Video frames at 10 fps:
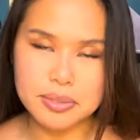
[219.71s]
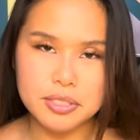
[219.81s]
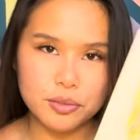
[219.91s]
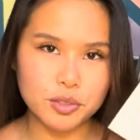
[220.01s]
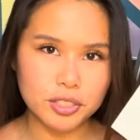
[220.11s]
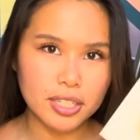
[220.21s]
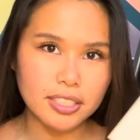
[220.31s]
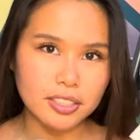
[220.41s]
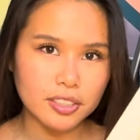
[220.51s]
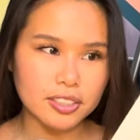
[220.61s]
This one just
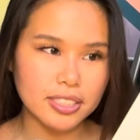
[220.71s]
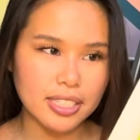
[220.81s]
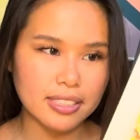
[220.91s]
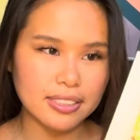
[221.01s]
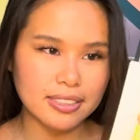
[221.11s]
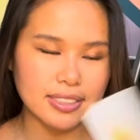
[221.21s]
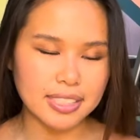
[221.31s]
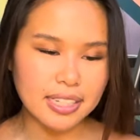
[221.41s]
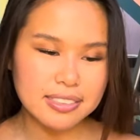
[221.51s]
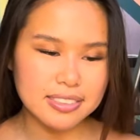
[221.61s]
kind of looks like
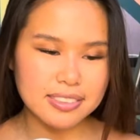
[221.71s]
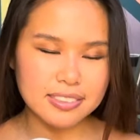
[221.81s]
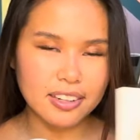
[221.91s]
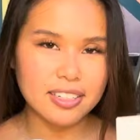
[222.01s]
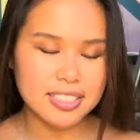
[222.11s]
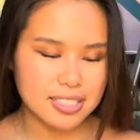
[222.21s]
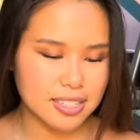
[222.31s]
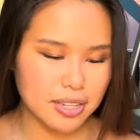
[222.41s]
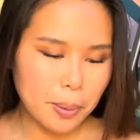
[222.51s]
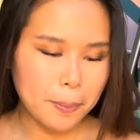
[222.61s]
sticks,
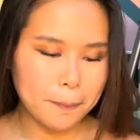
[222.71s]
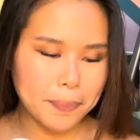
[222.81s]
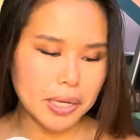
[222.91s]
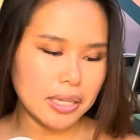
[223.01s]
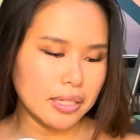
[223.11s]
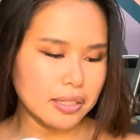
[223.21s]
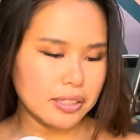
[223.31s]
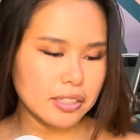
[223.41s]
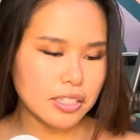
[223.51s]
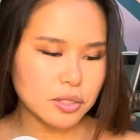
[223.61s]
honestly, but
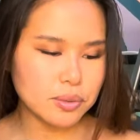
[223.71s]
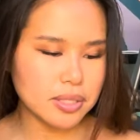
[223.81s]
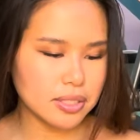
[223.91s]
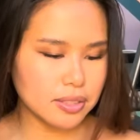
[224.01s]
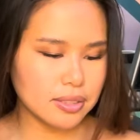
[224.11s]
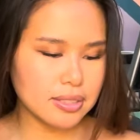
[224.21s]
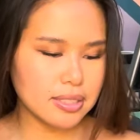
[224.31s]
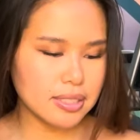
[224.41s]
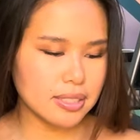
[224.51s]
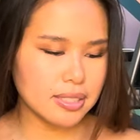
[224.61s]
this
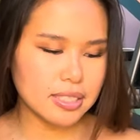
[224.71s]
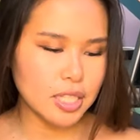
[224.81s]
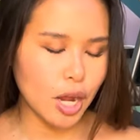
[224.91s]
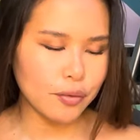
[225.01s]
one's not